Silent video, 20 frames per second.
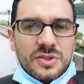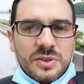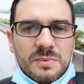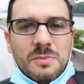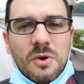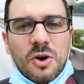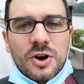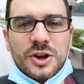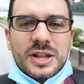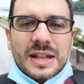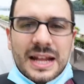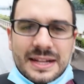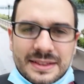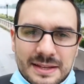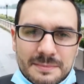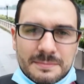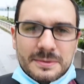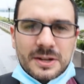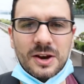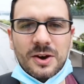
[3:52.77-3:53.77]
the more you let
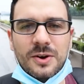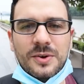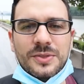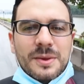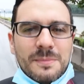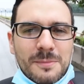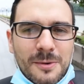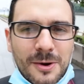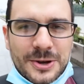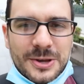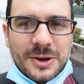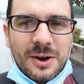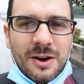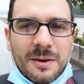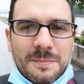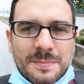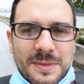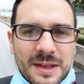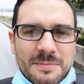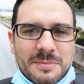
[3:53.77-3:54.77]
them know, the more you
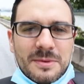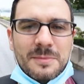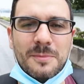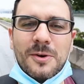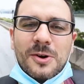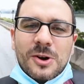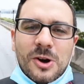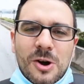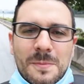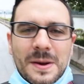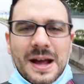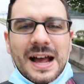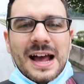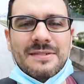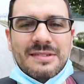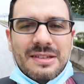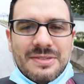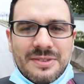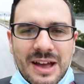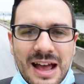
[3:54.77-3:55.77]
harp them, the more hope I
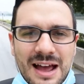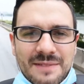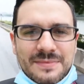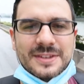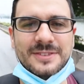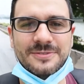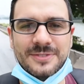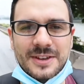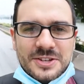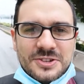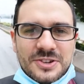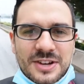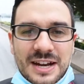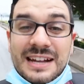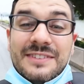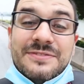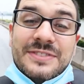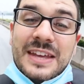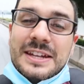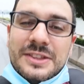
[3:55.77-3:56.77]
have that they'll have this feature. And
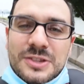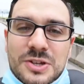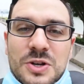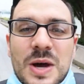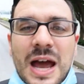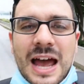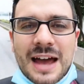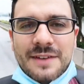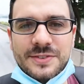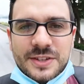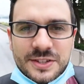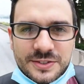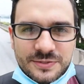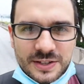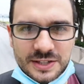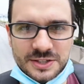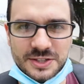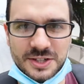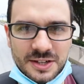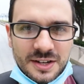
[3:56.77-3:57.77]
if they do have this
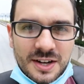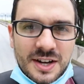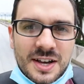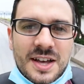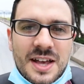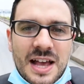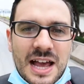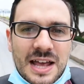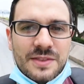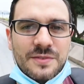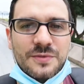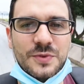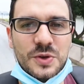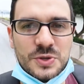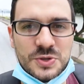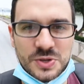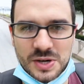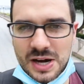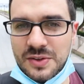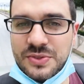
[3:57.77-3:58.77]
feature in the
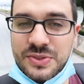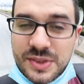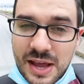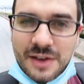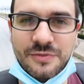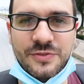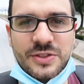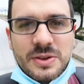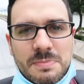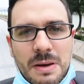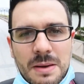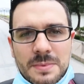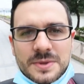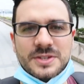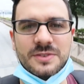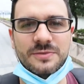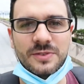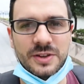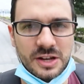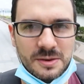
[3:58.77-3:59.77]
future, I'll definitely
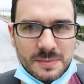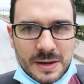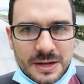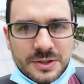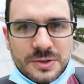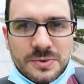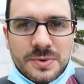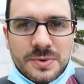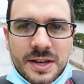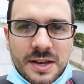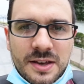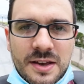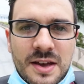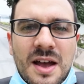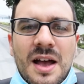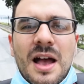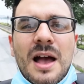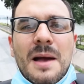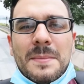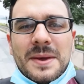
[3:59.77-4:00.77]
publish a video about it,
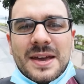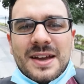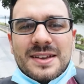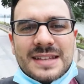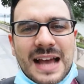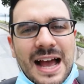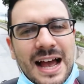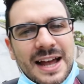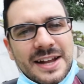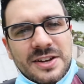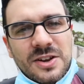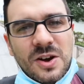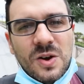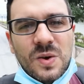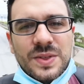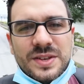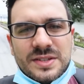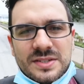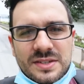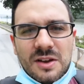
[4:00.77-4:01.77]
because I know
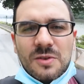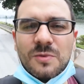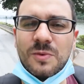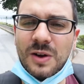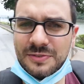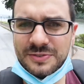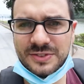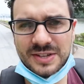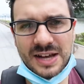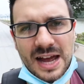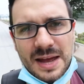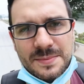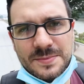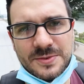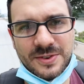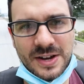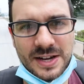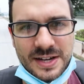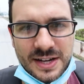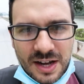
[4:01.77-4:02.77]
this is rough
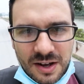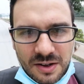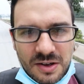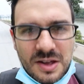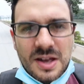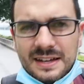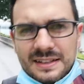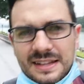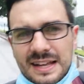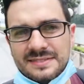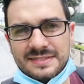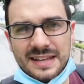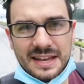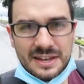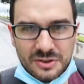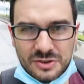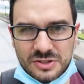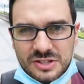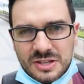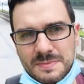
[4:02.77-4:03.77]
times right now. Let's say
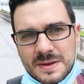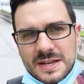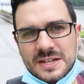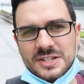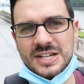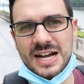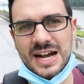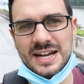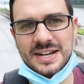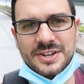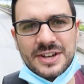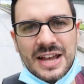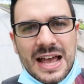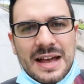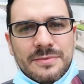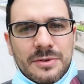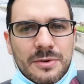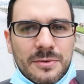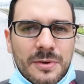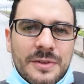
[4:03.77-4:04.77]
you used to be in China and you
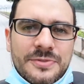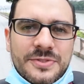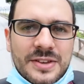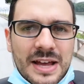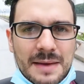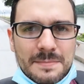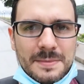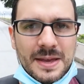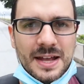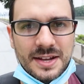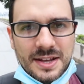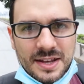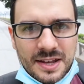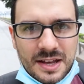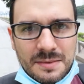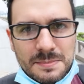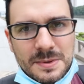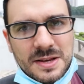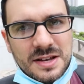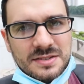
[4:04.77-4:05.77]
have a rough time getting
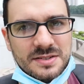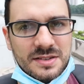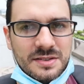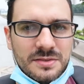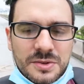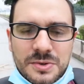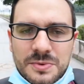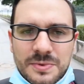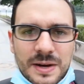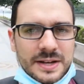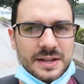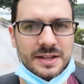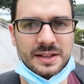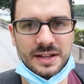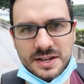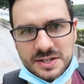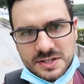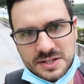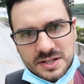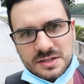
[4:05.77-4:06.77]
in because of the new
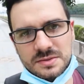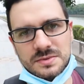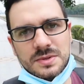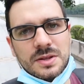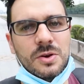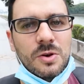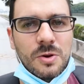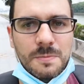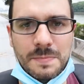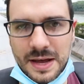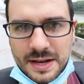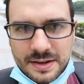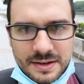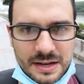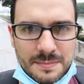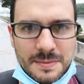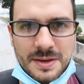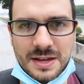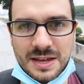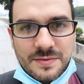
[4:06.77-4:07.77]
regulations, the whole
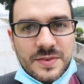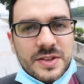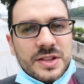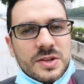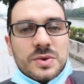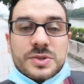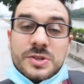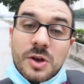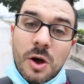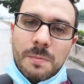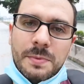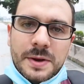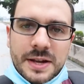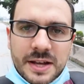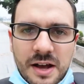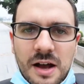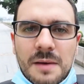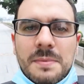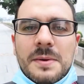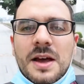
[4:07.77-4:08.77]
pandemic, even though it's
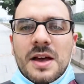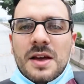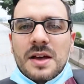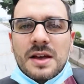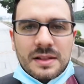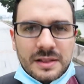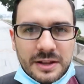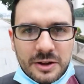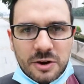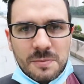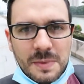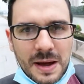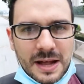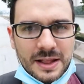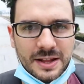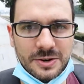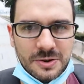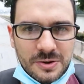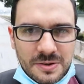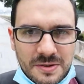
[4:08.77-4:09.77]
opening up little by
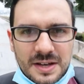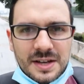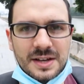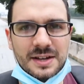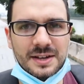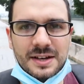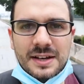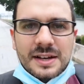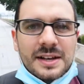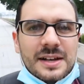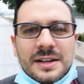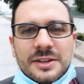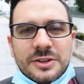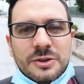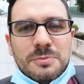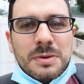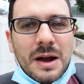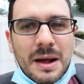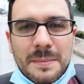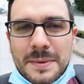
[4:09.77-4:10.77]
little,
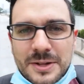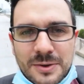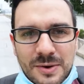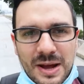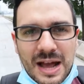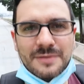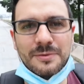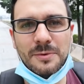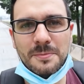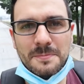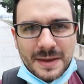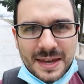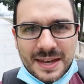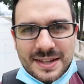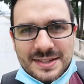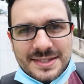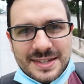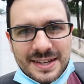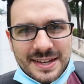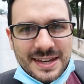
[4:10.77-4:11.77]
you probably don't have a
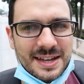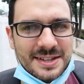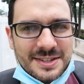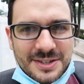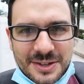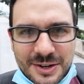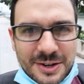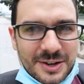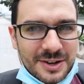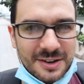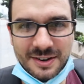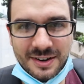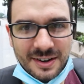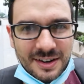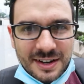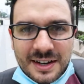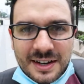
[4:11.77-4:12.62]
means to get your